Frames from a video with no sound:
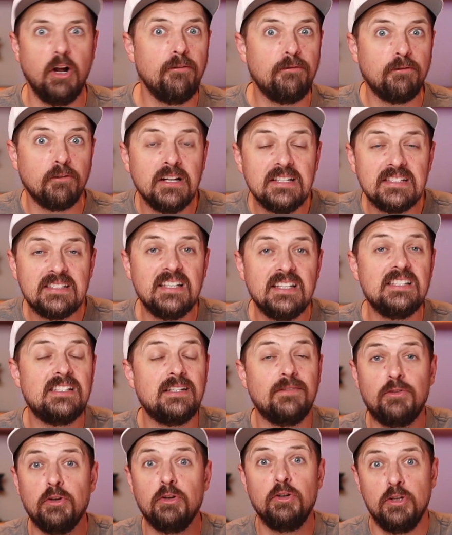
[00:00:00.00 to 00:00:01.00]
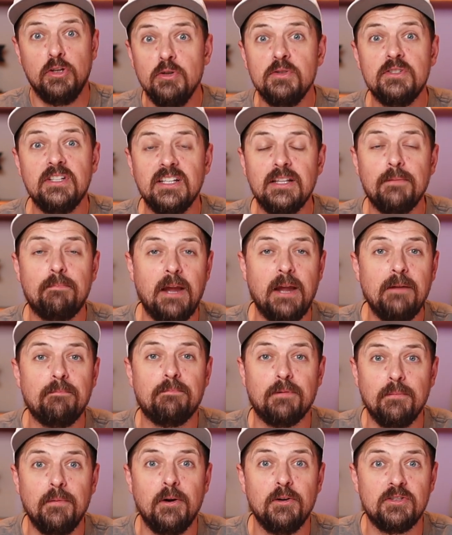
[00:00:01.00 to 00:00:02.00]
For instance, if you're using the
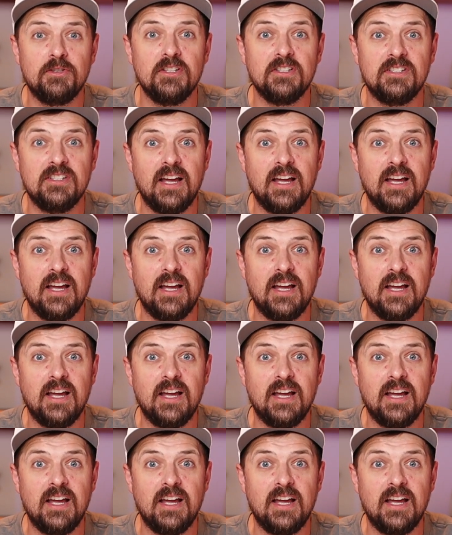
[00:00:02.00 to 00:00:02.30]
paid promotion